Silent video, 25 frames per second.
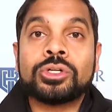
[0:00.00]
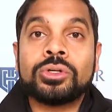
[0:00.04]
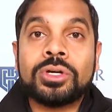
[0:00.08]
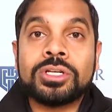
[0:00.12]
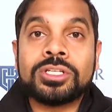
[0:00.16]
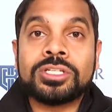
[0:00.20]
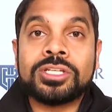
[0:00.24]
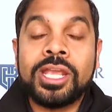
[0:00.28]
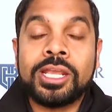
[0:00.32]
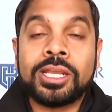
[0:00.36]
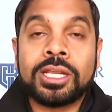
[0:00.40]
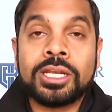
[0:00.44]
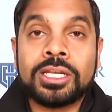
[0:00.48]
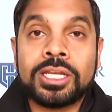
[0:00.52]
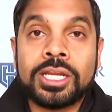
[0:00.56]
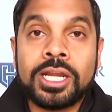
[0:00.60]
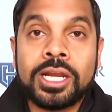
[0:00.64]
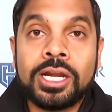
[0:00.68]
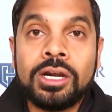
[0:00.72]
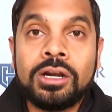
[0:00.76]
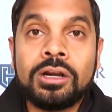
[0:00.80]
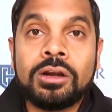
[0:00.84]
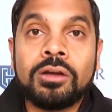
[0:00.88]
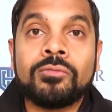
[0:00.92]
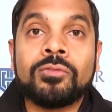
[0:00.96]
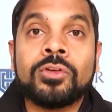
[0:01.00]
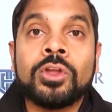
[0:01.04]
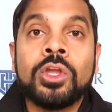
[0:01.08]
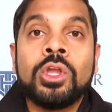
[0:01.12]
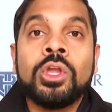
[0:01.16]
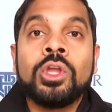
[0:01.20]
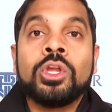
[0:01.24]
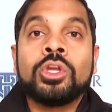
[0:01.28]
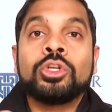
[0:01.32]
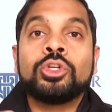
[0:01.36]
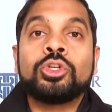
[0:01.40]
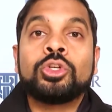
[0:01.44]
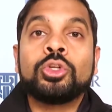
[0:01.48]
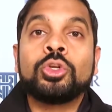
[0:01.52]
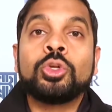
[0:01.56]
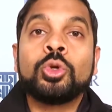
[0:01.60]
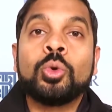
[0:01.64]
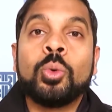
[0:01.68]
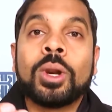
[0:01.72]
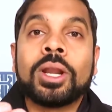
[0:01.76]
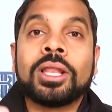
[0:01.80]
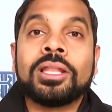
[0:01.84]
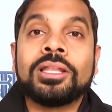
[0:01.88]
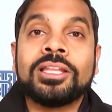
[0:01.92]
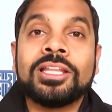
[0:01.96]
sure it's taken care of. Do
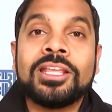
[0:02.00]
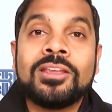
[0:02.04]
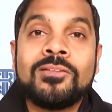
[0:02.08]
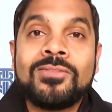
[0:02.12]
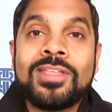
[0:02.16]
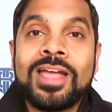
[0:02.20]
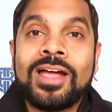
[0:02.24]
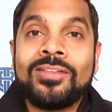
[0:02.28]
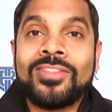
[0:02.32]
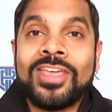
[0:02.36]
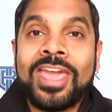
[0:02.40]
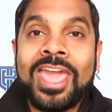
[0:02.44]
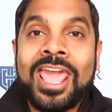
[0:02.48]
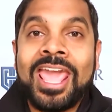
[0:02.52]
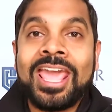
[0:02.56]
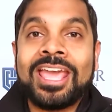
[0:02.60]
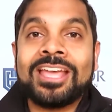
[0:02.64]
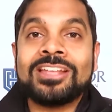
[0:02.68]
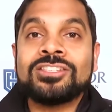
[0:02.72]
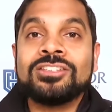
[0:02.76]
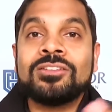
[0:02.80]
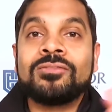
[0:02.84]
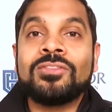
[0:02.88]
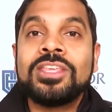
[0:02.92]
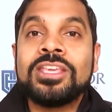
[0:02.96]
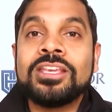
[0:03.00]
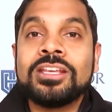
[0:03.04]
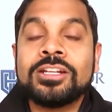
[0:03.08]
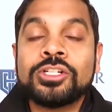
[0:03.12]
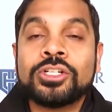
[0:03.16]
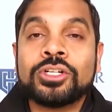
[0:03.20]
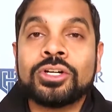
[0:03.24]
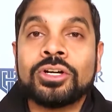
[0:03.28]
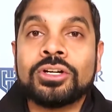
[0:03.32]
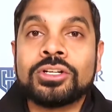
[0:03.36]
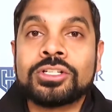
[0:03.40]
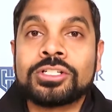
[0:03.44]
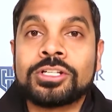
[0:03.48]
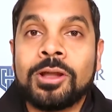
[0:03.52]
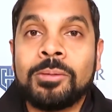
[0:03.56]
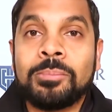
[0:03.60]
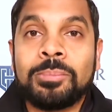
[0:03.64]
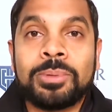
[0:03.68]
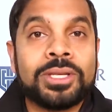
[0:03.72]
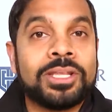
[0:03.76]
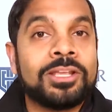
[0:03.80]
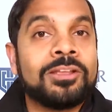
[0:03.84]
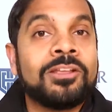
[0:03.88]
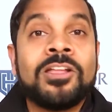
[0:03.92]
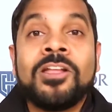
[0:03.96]
you want to leave that in the hands of the insurance
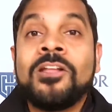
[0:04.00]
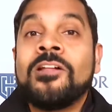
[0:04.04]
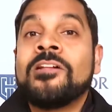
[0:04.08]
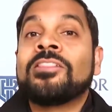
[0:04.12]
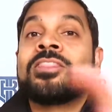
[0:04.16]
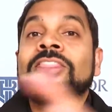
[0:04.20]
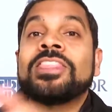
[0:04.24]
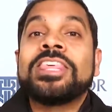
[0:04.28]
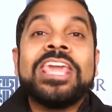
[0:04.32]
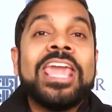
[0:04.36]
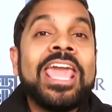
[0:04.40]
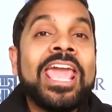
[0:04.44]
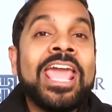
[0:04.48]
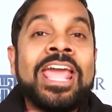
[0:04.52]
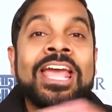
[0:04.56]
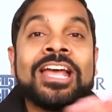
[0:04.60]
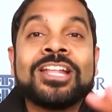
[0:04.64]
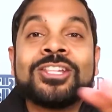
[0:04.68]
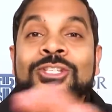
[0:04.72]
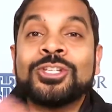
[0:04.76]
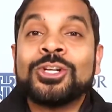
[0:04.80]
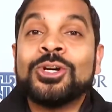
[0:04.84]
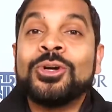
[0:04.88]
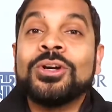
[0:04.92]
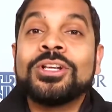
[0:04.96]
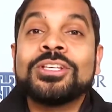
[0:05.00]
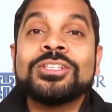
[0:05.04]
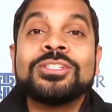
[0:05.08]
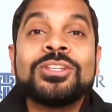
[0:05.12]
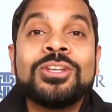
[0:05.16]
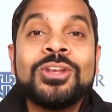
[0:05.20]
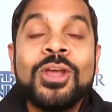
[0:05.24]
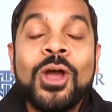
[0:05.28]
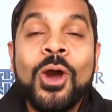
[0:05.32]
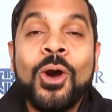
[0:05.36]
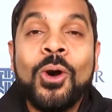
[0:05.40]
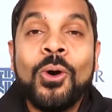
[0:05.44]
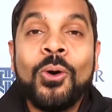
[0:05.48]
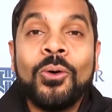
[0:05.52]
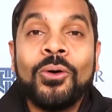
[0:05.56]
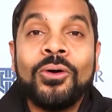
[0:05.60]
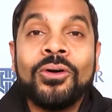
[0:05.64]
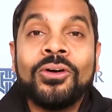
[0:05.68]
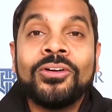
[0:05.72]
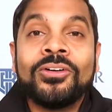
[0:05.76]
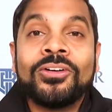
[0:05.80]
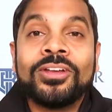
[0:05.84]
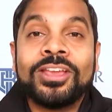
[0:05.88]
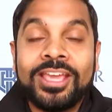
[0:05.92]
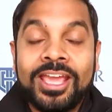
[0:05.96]
company? The answer is no,
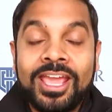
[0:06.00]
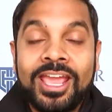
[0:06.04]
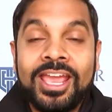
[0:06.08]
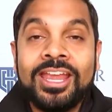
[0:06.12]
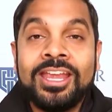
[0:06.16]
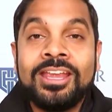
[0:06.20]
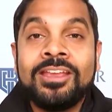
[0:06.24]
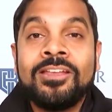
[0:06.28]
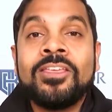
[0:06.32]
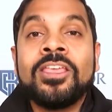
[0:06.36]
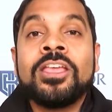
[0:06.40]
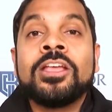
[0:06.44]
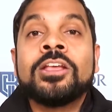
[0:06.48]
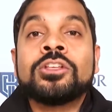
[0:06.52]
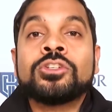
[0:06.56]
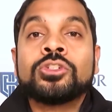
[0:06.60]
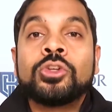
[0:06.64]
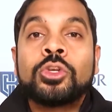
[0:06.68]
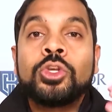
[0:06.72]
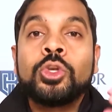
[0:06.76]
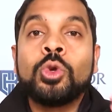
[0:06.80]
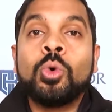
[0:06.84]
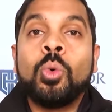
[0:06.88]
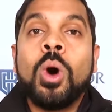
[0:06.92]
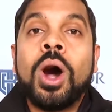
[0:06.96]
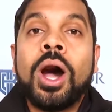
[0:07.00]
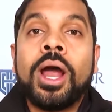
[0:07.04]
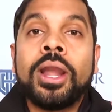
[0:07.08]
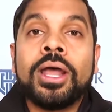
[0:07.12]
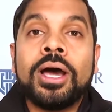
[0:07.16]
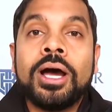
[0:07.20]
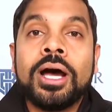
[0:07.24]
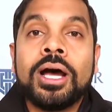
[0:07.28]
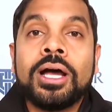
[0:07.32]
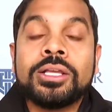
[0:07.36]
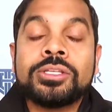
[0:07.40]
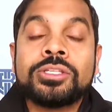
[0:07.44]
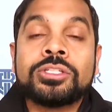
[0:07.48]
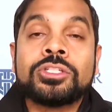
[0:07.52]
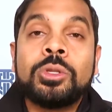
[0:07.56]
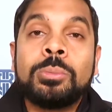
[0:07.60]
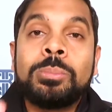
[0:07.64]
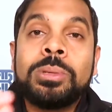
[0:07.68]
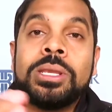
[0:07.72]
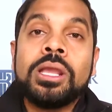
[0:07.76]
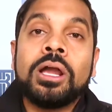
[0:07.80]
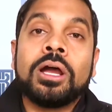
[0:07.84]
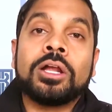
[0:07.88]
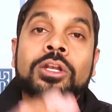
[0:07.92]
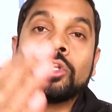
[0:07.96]
okay? So you want us
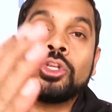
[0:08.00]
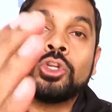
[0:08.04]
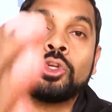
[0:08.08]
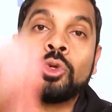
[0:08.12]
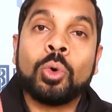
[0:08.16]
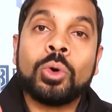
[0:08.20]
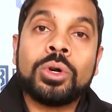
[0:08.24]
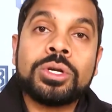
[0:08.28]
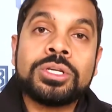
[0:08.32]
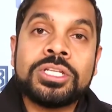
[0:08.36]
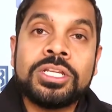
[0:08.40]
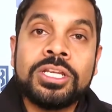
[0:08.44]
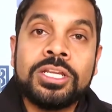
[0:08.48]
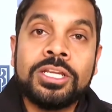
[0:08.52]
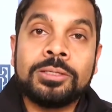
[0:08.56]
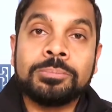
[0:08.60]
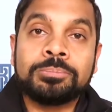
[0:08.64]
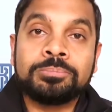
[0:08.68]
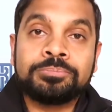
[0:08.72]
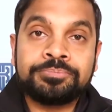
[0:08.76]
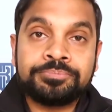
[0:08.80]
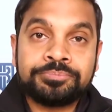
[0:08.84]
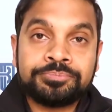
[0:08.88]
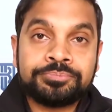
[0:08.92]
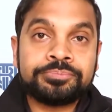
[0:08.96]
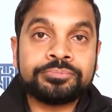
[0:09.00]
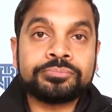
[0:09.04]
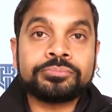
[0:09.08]
to be on your team